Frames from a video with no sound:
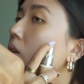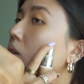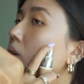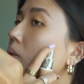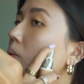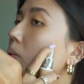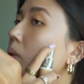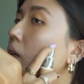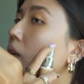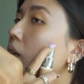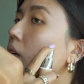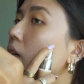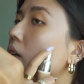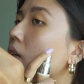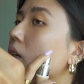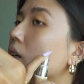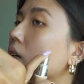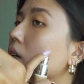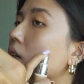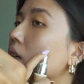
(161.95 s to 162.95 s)

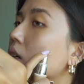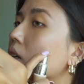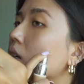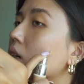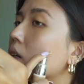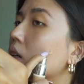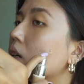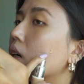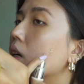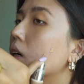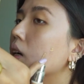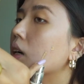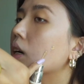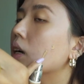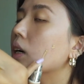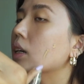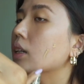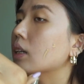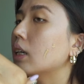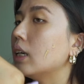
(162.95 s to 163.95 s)
where
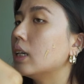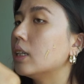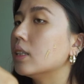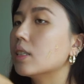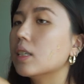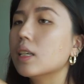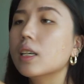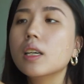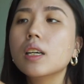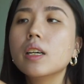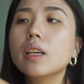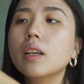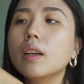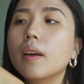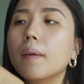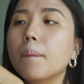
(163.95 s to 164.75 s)
I need it,